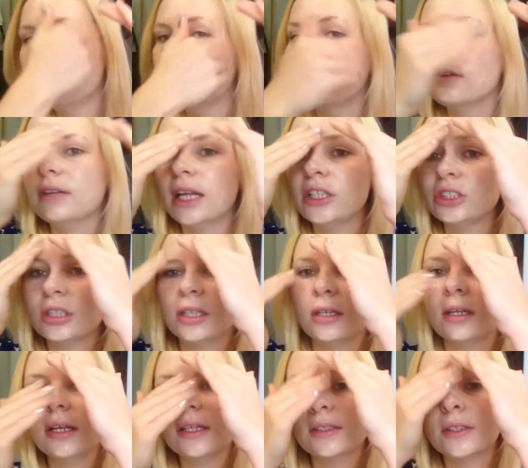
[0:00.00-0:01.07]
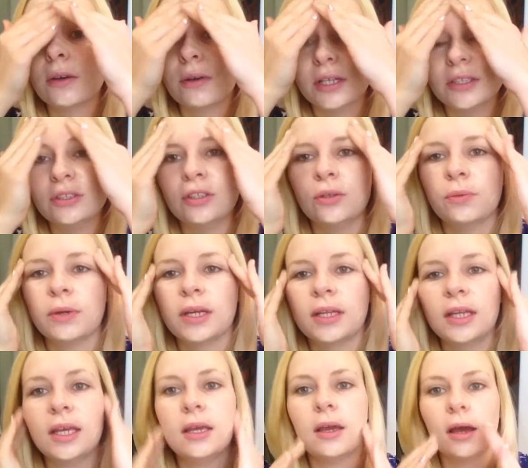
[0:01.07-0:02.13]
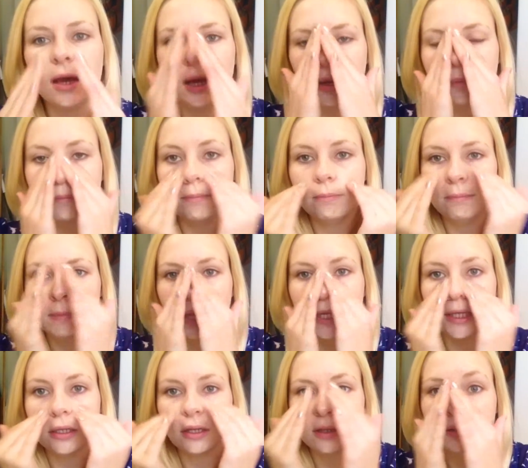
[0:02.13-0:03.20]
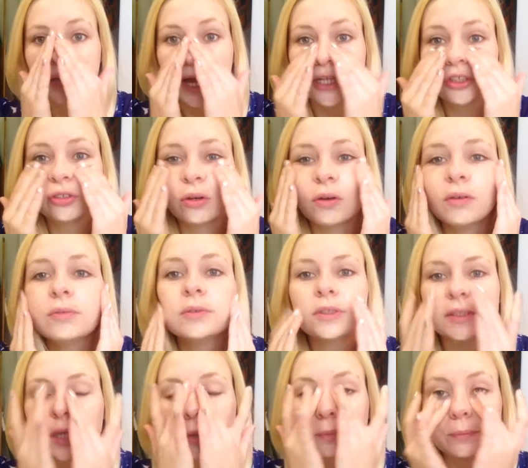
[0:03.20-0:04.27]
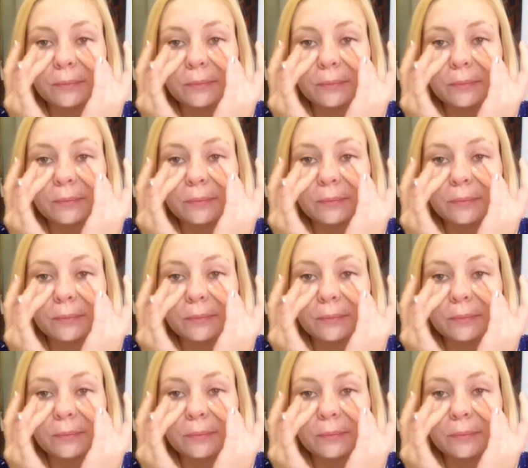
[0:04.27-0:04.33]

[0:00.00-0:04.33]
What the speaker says: foundation is going to really make it look natural. So.